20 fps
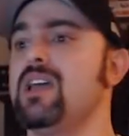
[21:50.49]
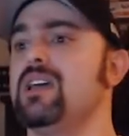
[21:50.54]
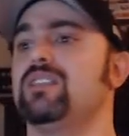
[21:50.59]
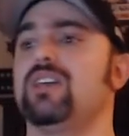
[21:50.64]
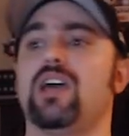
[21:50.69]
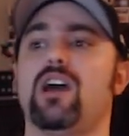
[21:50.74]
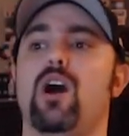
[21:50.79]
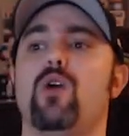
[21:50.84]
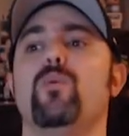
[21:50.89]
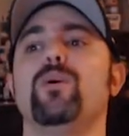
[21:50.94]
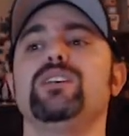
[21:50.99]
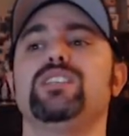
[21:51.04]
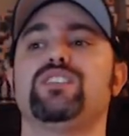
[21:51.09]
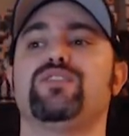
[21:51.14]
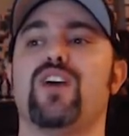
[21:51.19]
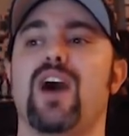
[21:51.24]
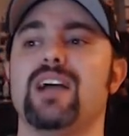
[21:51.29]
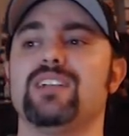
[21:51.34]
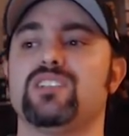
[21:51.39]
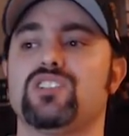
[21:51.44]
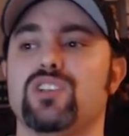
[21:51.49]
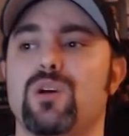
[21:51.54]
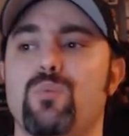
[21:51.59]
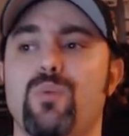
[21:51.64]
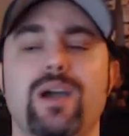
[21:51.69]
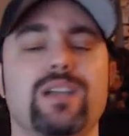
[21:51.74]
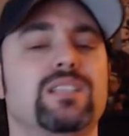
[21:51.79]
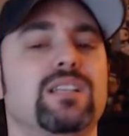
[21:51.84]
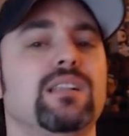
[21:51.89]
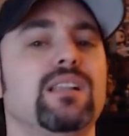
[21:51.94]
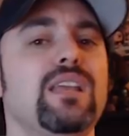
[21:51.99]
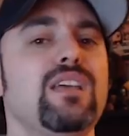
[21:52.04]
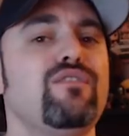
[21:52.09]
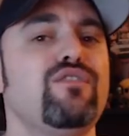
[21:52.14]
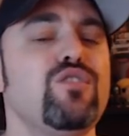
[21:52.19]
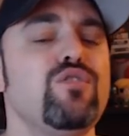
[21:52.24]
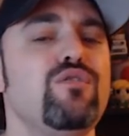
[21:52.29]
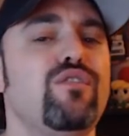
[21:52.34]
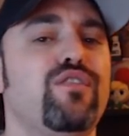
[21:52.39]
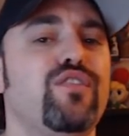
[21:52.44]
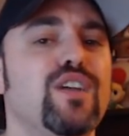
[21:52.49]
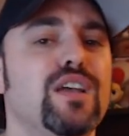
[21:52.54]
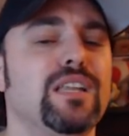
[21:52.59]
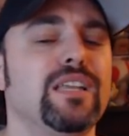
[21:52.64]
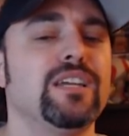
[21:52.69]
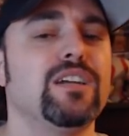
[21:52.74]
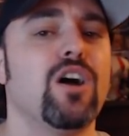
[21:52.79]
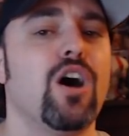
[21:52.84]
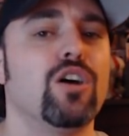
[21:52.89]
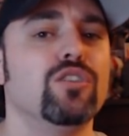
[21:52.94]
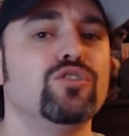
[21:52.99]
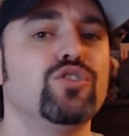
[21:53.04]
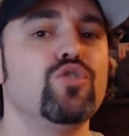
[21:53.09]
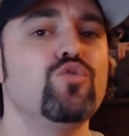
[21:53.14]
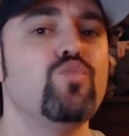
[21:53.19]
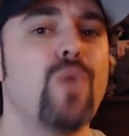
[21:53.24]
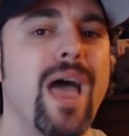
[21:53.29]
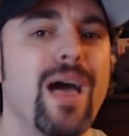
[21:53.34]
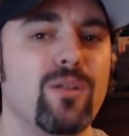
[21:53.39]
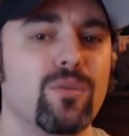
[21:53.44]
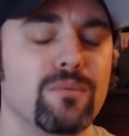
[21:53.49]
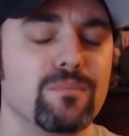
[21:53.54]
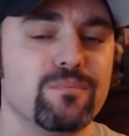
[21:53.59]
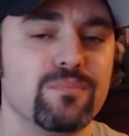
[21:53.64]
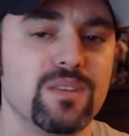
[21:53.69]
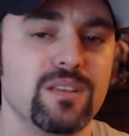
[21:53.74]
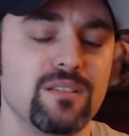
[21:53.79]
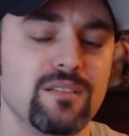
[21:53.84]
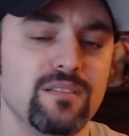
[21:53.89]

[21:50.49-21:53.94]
They always find some way to leave you feeling underwhelmed.